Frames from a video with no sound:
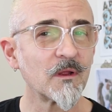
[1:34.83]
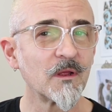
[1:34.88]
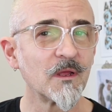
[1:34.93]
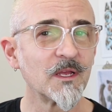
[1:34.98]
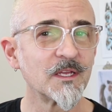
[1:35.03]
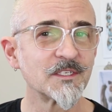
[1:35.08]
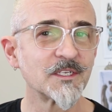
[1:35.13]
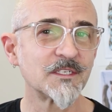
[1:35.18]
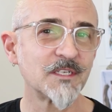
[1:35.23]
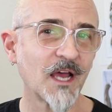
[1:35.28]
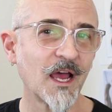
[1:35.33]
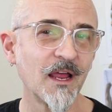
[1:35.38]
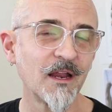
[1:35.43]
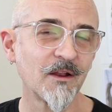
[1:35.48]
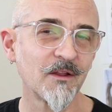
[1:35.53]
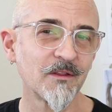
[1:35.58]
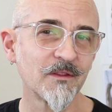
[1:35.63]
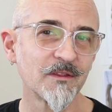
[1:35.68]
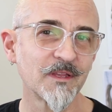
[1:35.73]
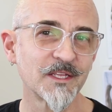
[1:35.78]
is a
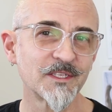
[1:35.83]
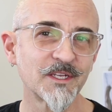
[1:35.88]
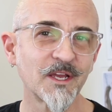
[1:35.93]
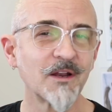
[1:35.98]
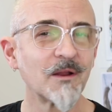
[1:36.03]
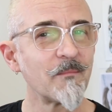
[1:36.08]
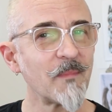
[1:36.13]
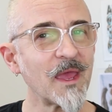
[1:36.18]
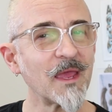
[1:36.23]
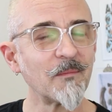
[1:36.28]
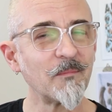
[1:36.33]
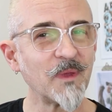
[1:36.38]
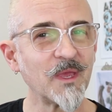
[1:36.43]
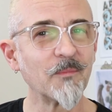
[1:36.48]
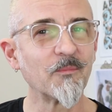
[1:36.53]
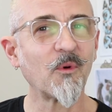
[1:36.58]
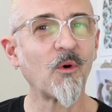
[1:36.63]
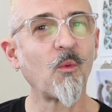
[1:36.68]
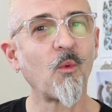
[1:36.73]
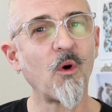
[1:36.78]
title that's going to make
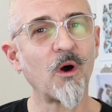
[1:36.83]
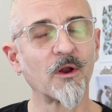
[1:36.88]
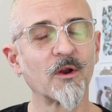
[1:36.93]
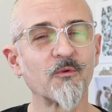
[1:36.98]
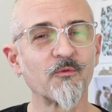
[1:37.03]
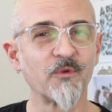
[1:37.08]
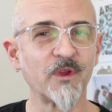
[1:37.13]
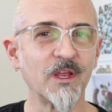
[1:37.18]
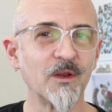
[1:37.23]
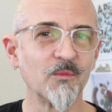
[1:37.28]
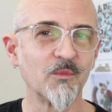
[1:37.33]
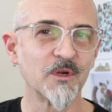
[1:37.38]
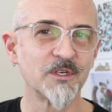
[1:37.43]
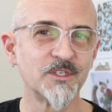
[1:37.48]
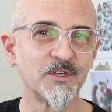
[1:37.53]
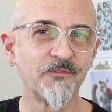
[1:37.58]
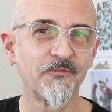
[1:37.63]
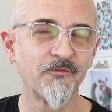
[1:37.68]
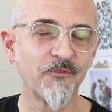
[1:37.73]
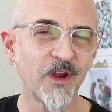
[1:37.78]
people want to read
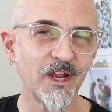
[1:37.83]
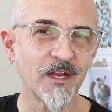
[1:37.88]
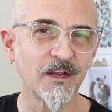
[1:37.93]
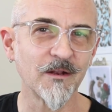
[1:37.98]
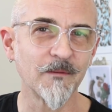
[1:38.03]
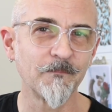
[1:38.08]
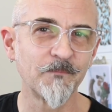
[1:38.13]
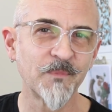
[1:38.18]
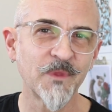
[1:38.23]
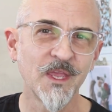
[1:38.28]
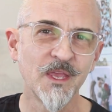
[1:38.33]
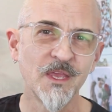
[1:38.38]
what you've written.